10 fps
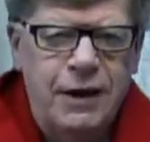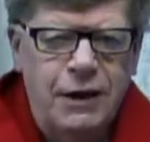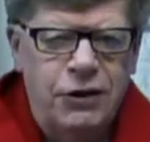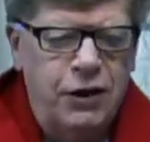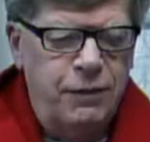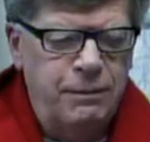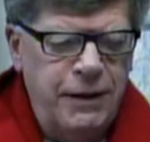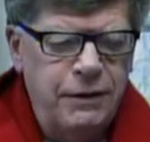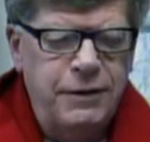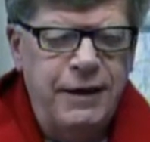So from
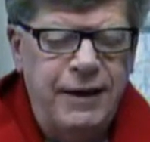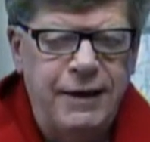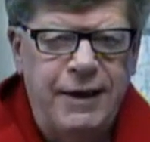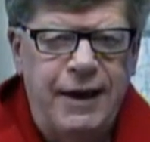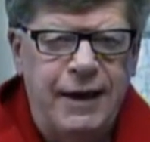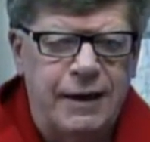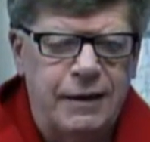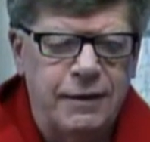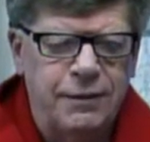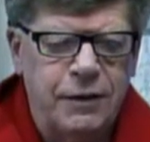Pendleton, Indiana,
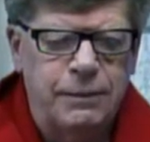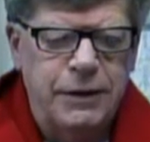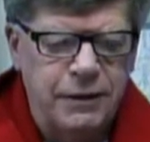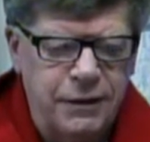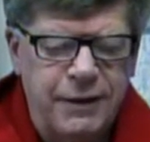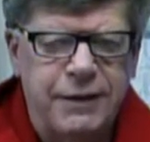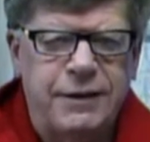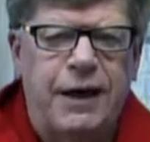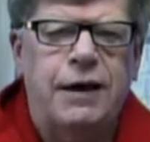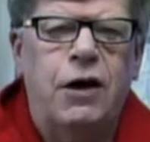for the Pendleton
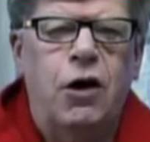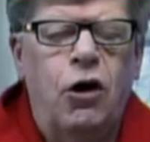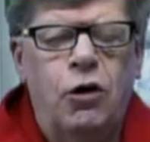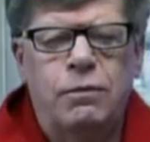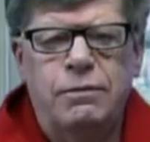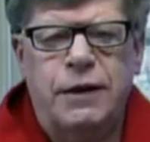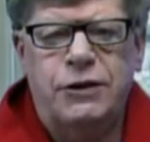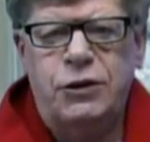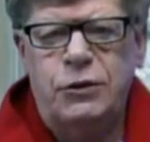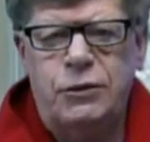Gazette, hoping that
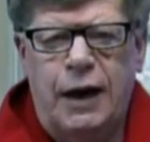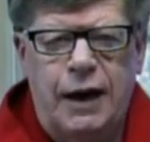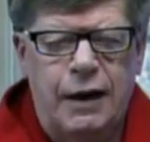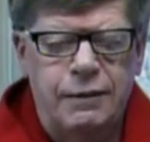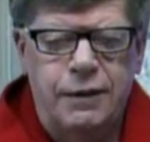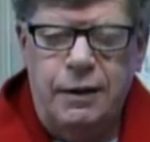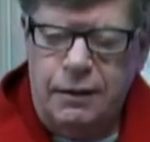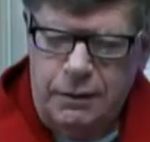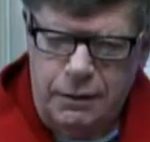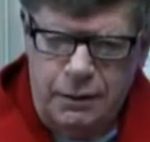you have
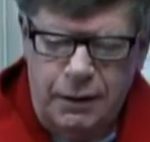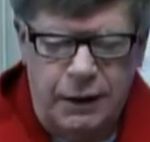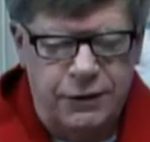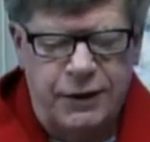a safe